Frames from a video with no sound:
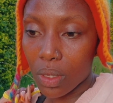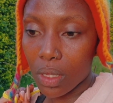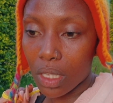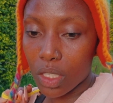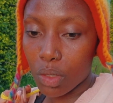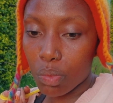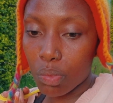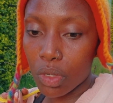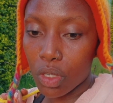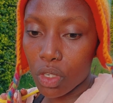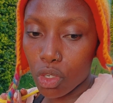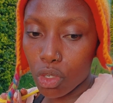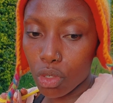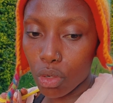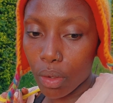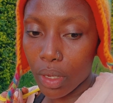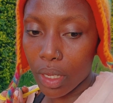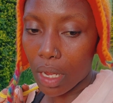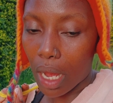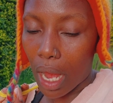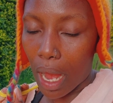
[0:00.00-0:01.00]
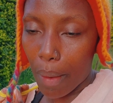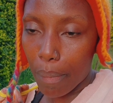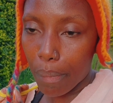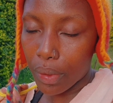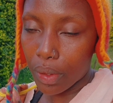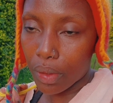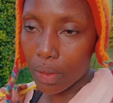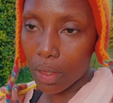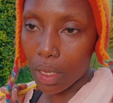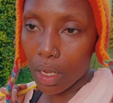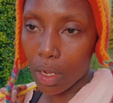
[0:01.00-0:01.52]
that's been showing up
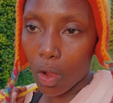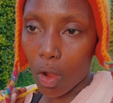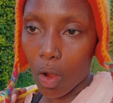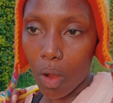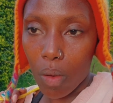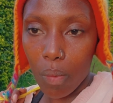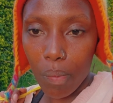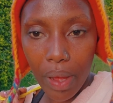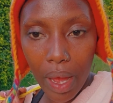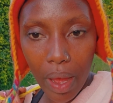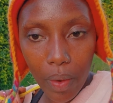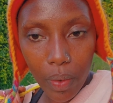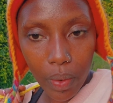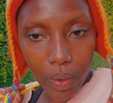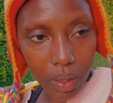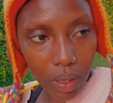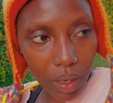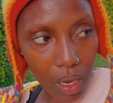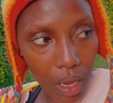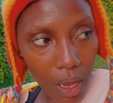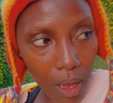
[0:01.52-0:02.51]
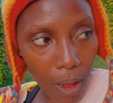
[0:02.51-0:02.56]
in the compound.